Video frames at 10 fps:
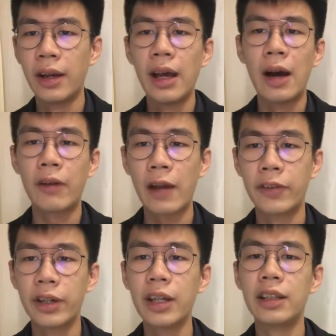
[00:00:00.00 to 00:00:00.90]

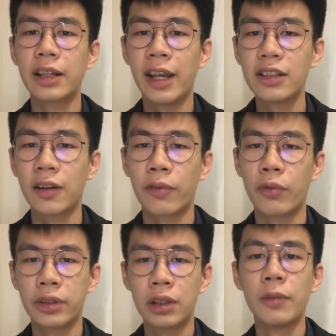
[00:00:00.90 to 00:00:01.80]
However, in the case of
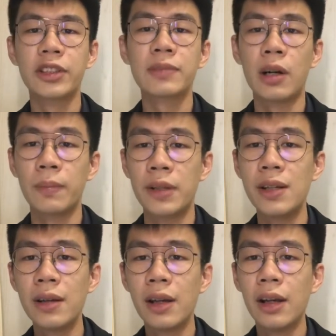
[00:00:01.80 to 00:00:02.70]
Grinnell vs.
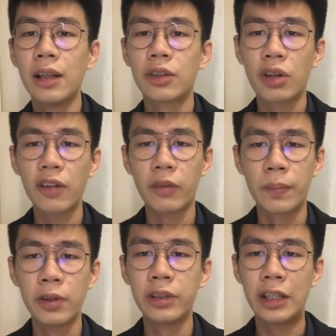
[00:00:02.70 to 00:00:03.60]
Maltby, the Court of
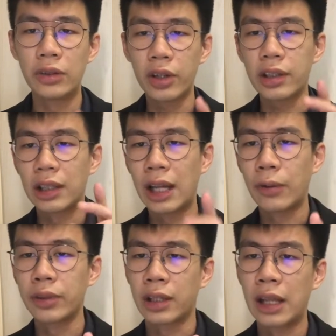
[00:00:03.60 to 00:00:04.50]
Appeal did not allow
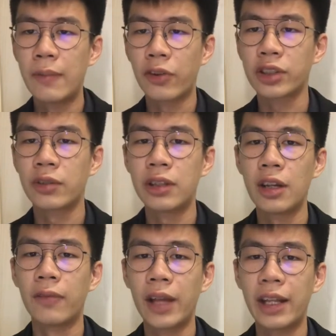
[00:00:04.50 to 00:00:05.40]
the claim for security
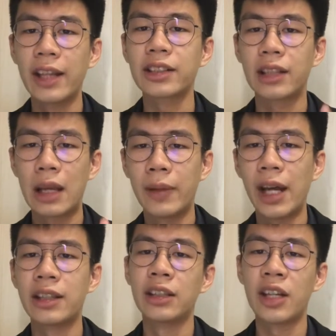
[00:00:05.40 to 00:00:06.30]
of land, as the claimant
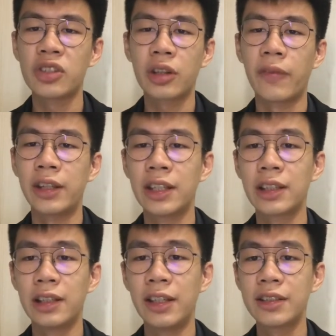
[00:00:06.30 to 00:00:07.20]
had the intention of ending the
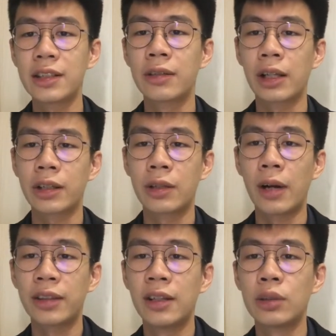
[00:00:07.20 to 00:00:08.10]
lease. He be
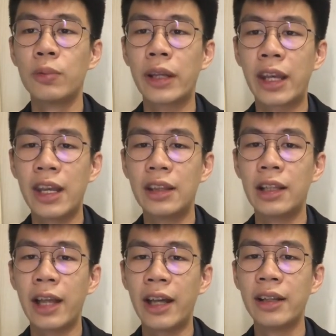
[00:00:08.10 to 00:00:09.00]
granted to vacate the
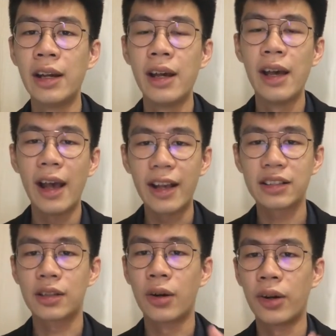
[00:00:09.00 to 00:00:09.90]
land, as
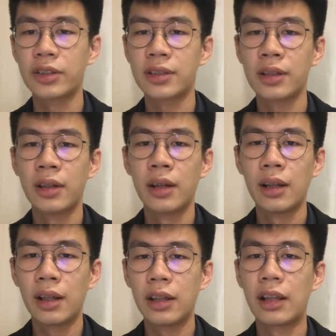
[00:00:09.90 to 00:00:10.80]

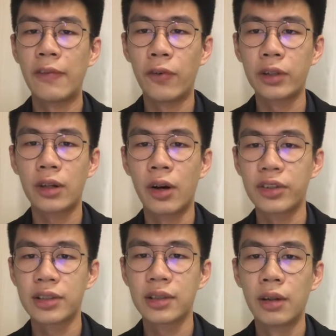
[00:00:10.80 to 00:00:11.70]
therefore the
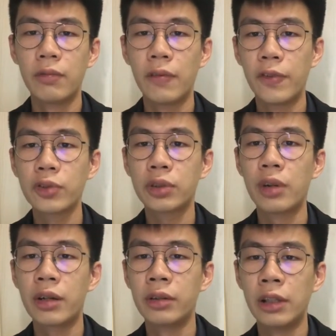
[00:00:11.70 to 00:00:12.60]
courts refused to
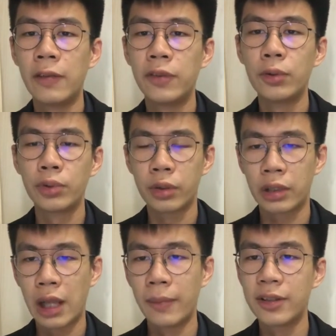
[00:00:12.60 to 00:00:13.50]
grant a relief due to the
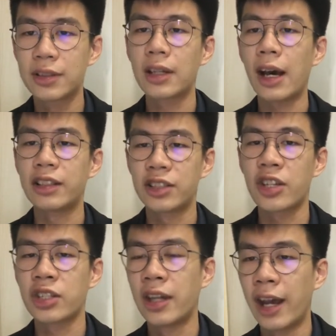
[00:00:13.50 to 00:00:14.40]
claimant's
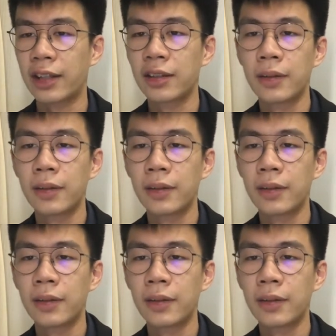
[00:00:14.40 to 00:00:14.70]
unsanctioned act.